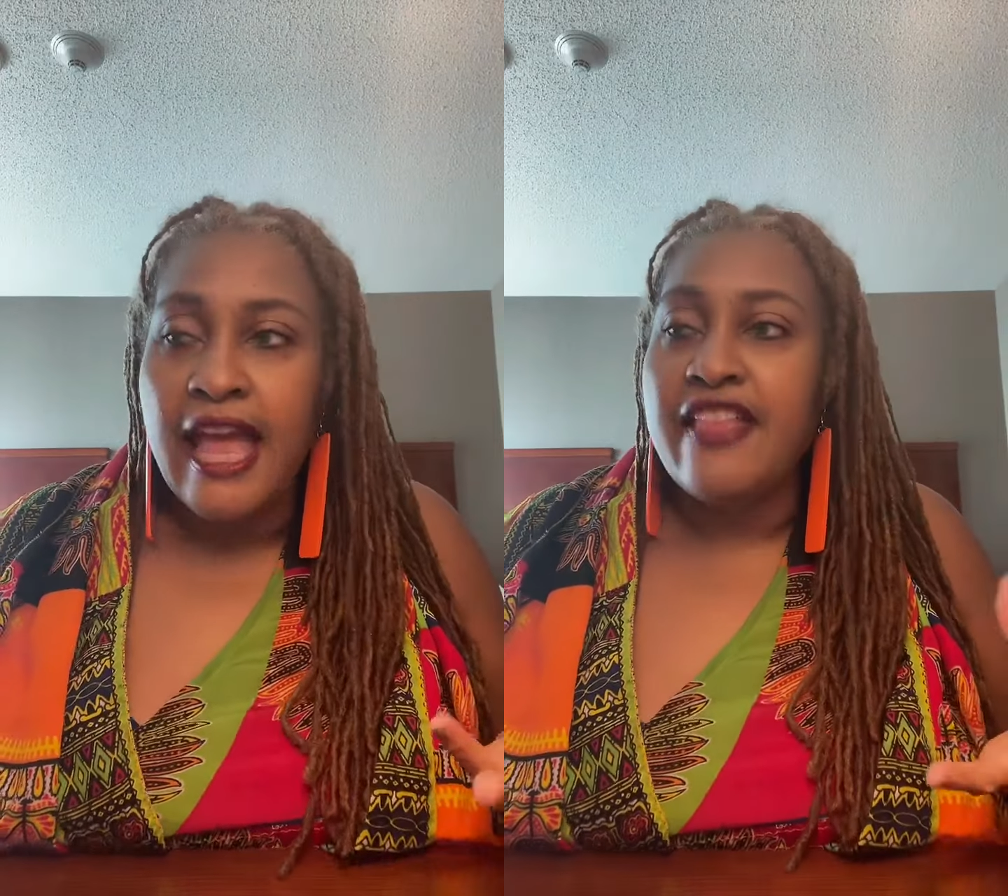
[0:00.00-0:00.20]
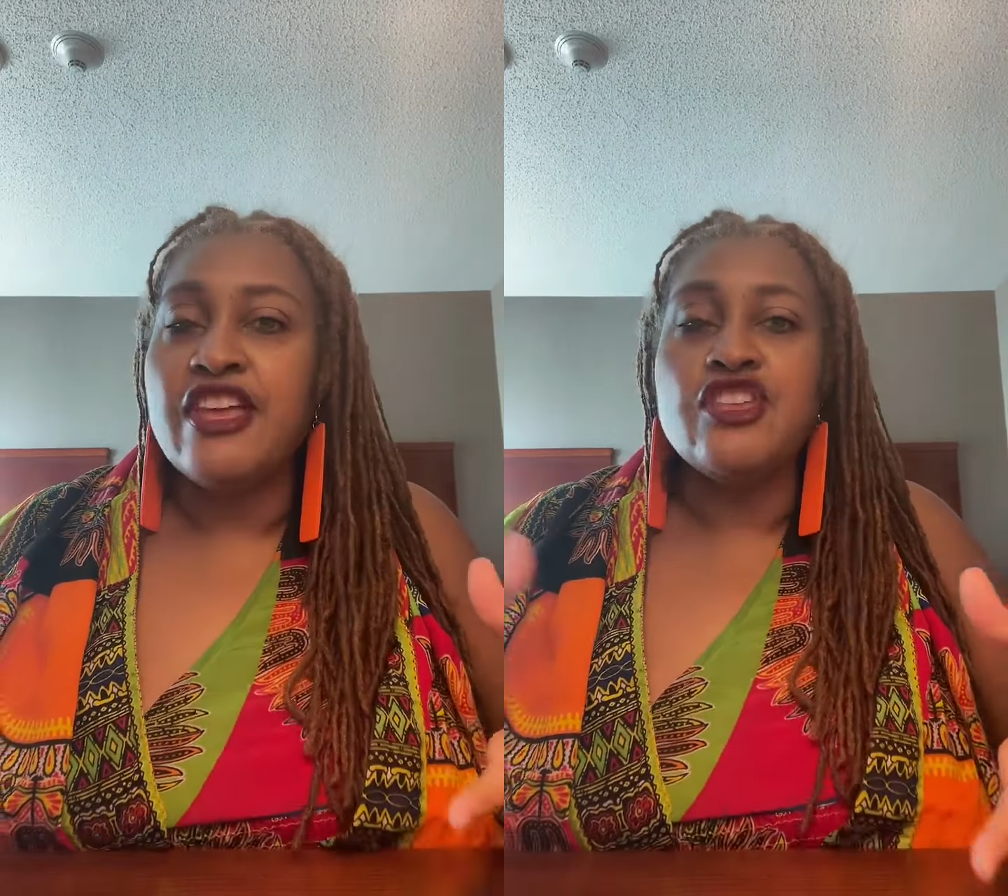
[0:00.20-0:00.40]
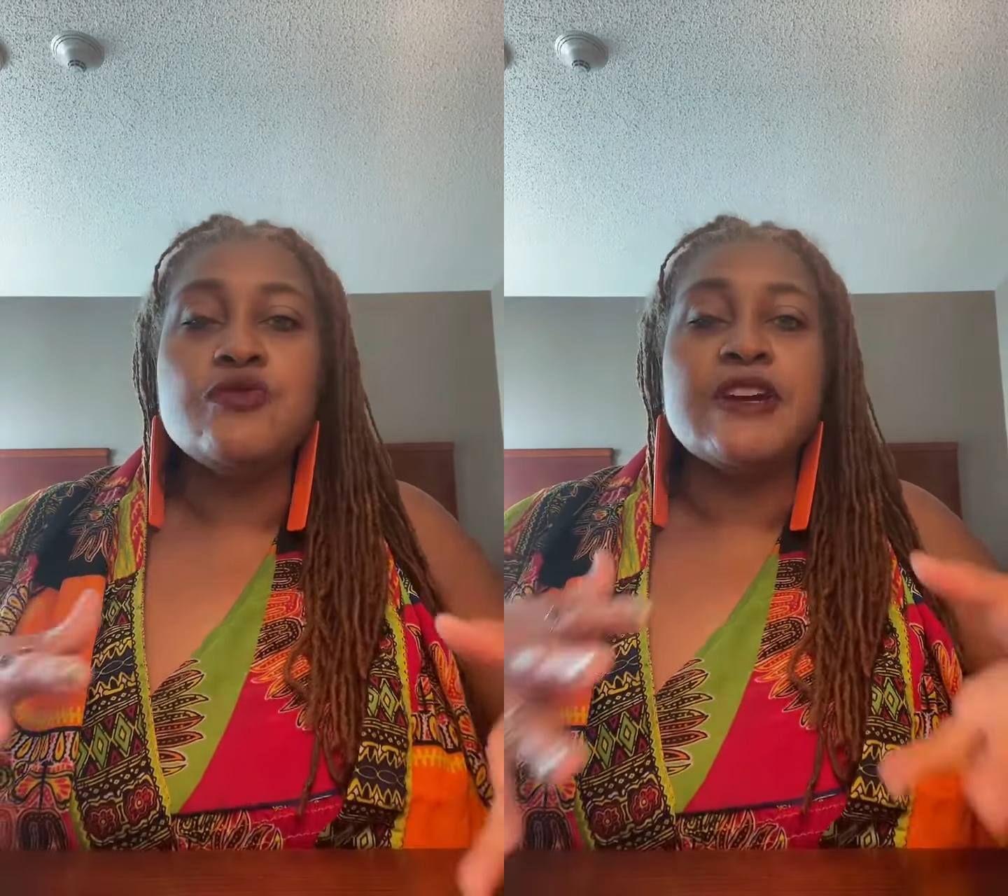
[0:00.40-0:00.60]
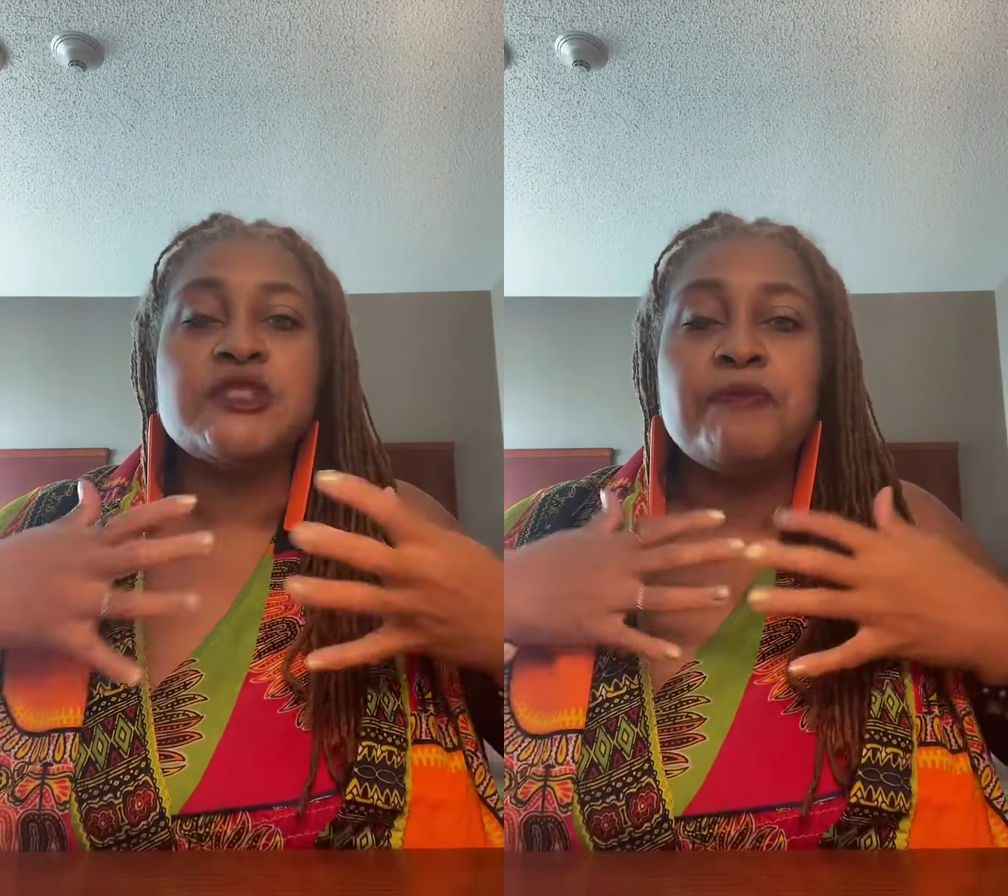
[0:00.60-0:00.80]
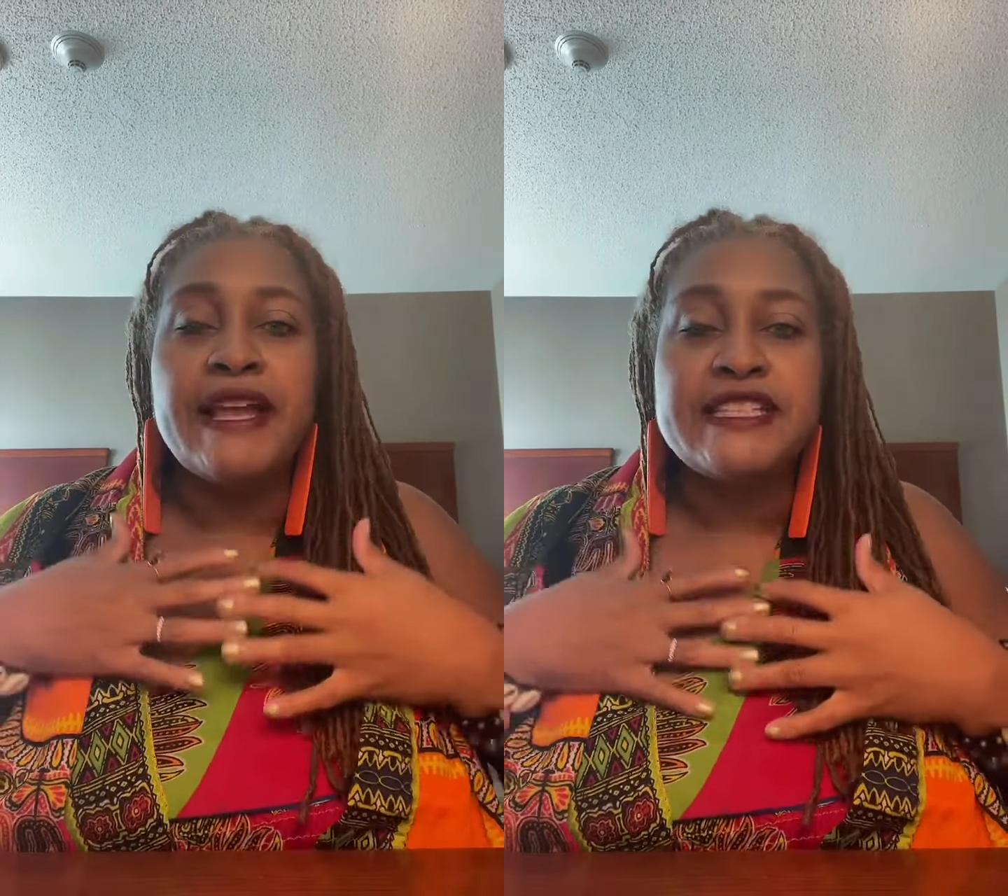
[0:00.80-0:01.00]
and then you
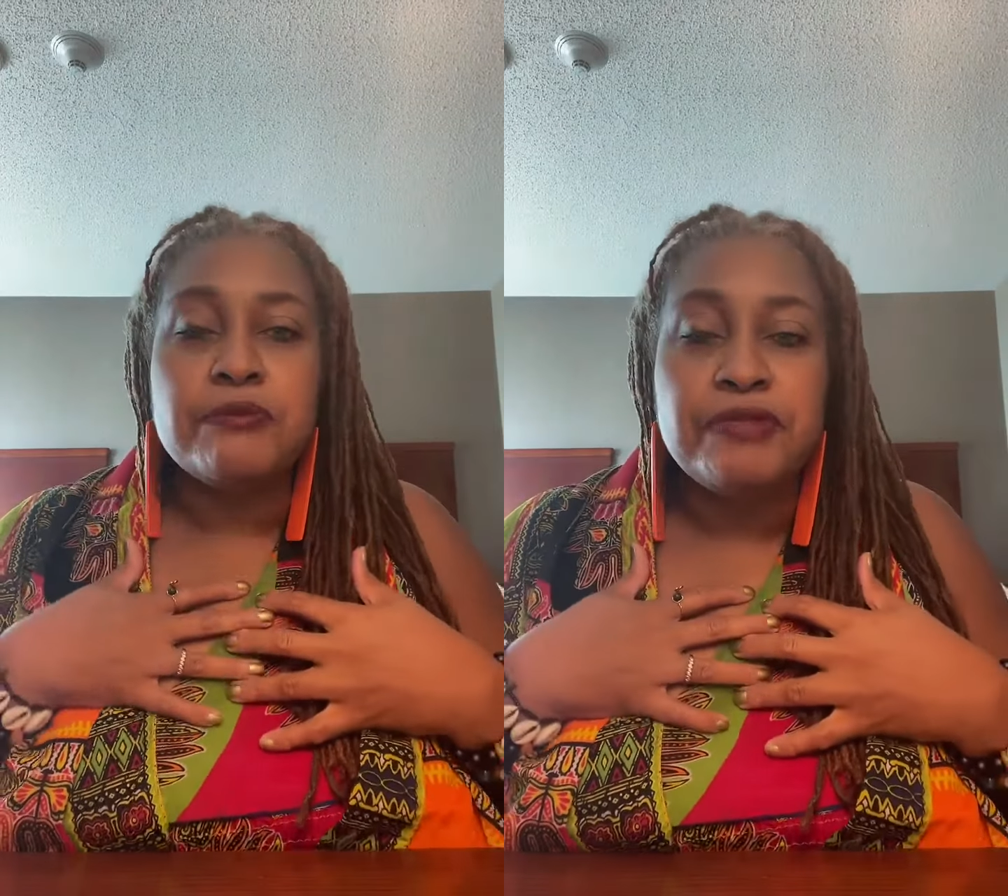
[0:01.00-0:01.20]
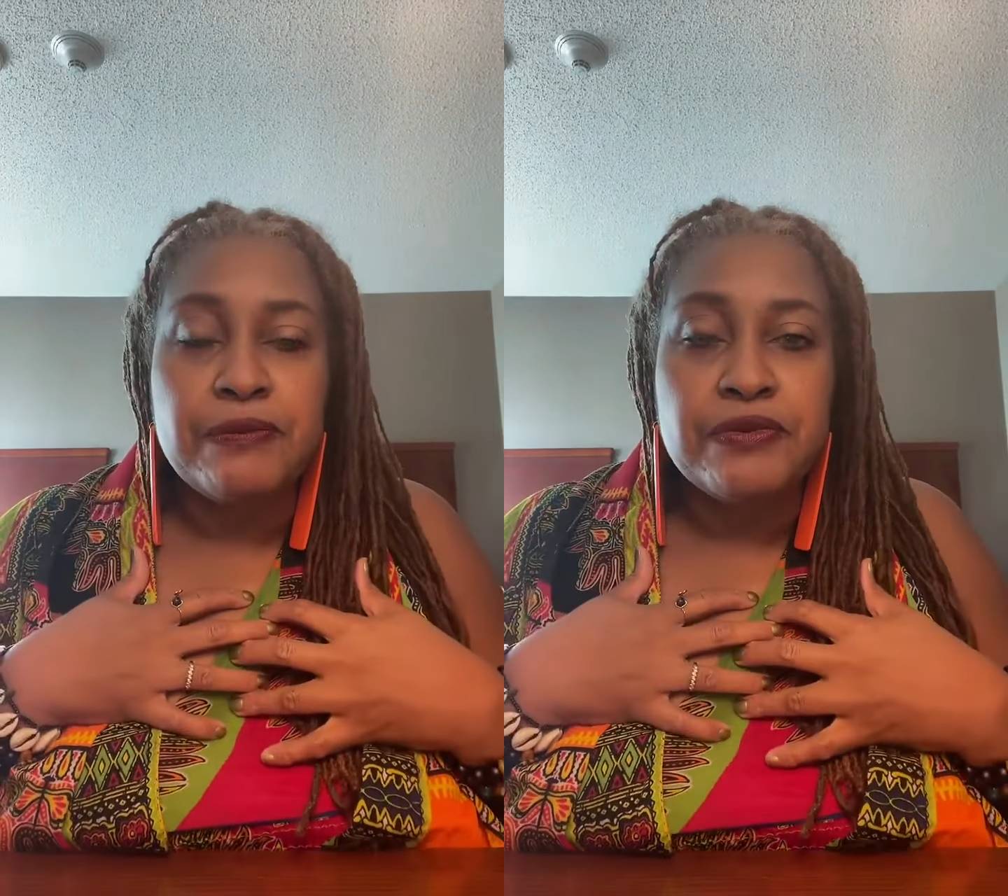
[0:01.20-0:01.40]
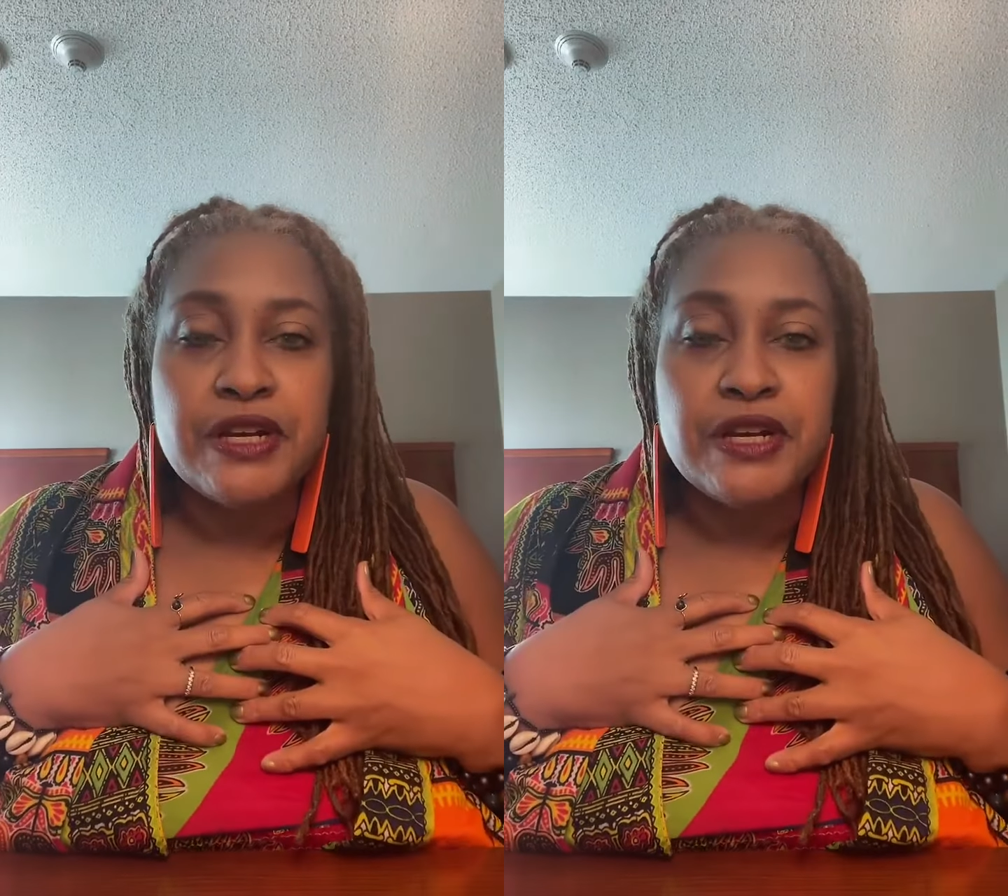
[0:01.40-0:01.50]
expecting people